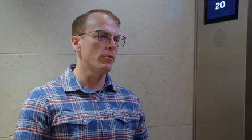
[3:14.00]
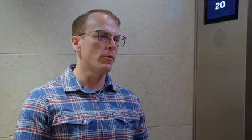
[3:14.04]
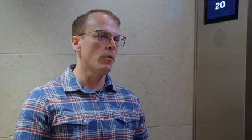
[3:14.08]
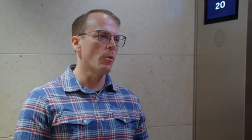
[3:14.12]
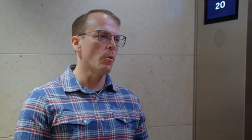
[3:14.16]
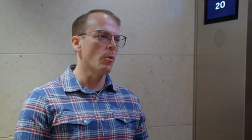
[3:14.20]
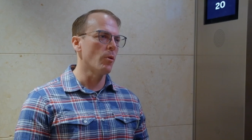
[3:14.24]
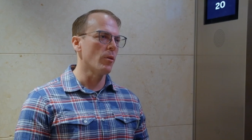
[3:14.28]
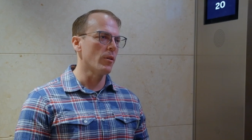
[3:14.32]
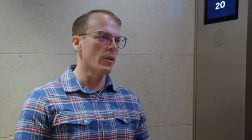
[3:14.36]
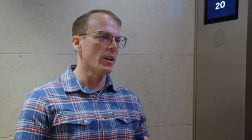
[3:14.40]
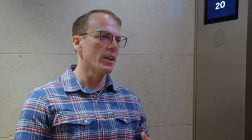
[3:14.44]

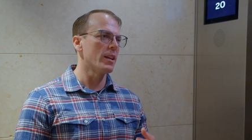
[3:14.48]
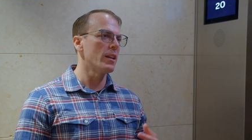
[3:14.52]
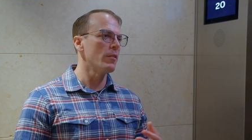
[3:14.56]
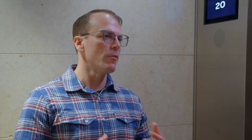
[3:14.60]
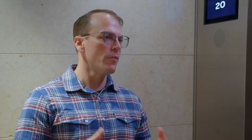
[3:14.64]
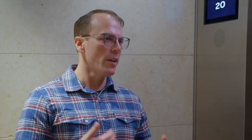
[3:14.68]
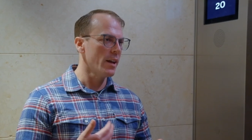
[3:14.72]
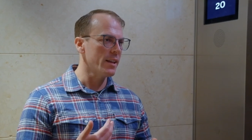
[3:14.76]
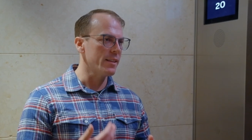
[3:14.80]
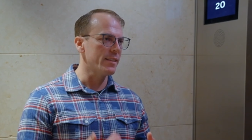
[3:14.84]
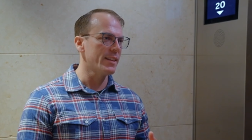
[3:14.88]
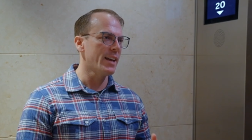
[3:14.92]
for an
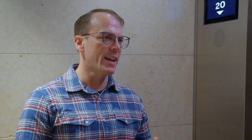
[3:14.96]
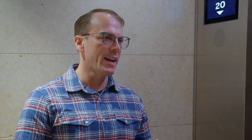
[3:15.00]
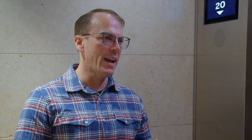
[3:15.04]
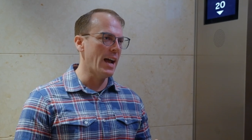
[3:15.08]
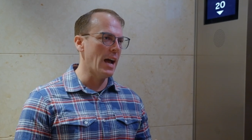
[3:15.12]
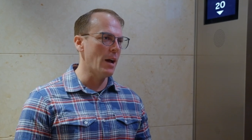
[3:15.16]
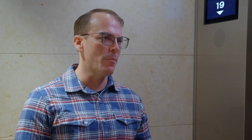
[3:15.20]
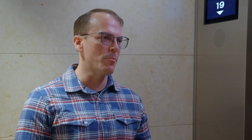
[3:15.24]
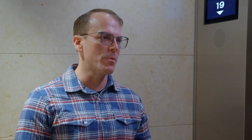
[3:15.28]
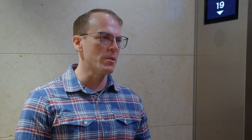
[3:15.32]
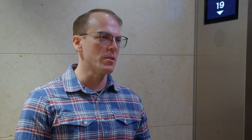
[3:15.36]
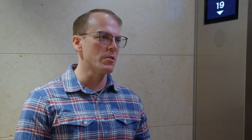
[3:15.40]
event that
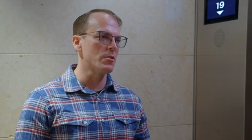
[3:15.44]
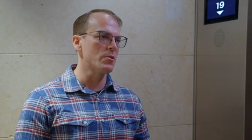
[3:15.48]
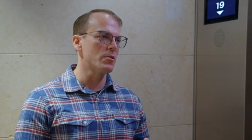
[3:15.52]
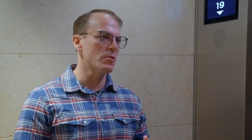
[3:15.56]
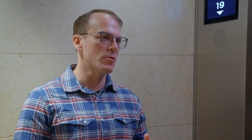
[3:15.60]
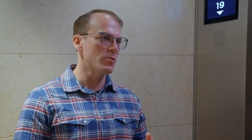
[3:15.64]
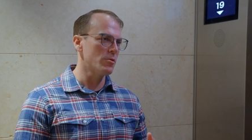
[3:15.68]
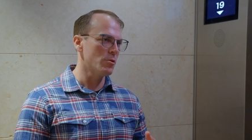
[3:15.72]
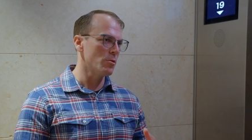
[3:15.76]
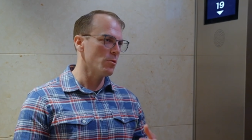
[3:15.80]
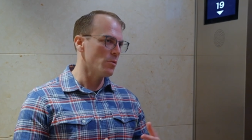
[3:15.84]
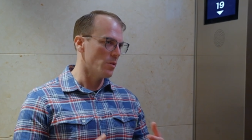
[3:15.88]
happens
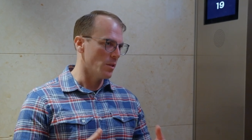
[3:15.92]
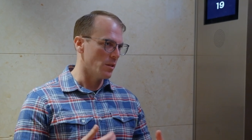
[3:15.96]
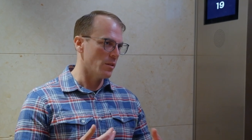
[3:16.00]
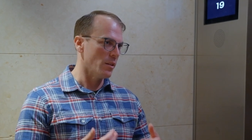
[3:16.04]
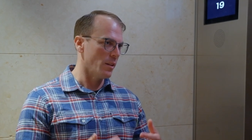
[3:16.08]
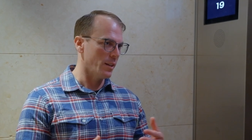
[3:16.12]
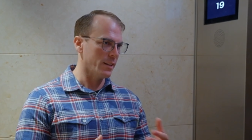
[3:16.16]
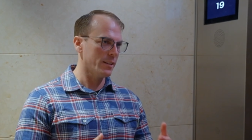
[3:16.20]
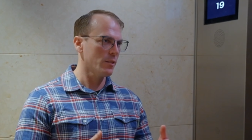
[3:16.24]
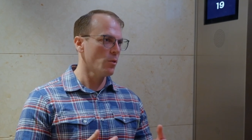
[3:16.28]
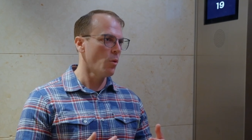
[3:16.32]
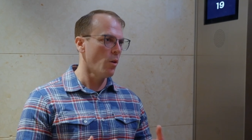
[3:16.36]
due to the
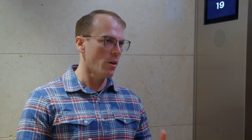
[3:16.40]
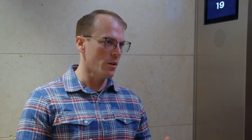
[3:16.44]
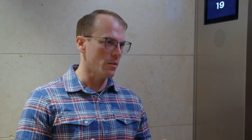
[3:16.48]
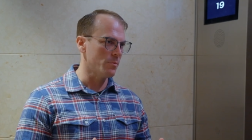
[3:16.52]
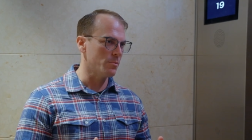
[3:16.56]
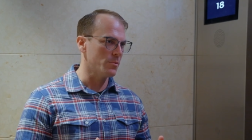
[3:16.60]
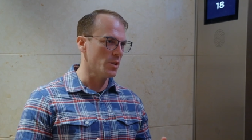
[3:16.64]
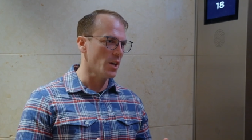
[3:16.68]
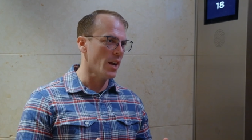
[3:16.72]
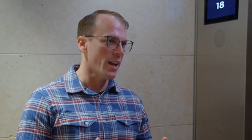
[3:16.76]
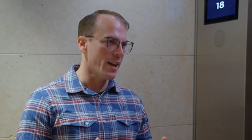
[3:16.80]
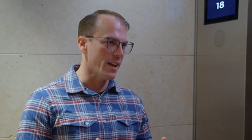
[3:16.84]
like,
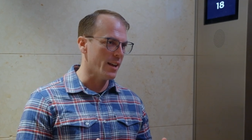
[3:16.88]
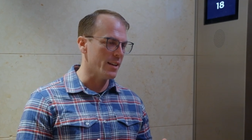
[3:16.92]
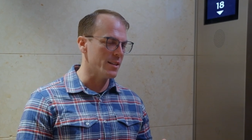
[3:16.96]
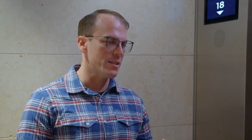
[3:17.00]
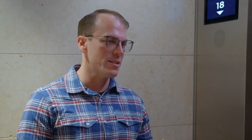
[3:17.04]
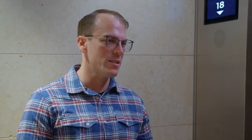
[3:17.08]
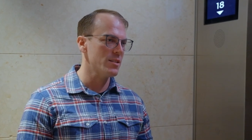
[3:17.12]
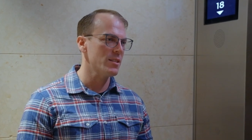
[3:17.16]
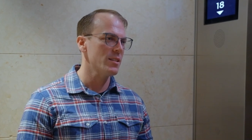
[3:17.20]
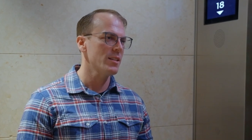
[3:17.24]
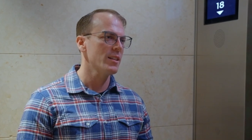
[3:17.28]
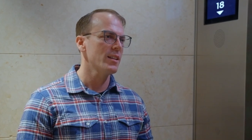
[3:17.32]
quantum
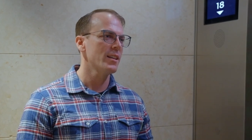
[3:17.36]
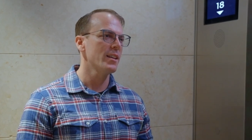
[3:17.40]
chance.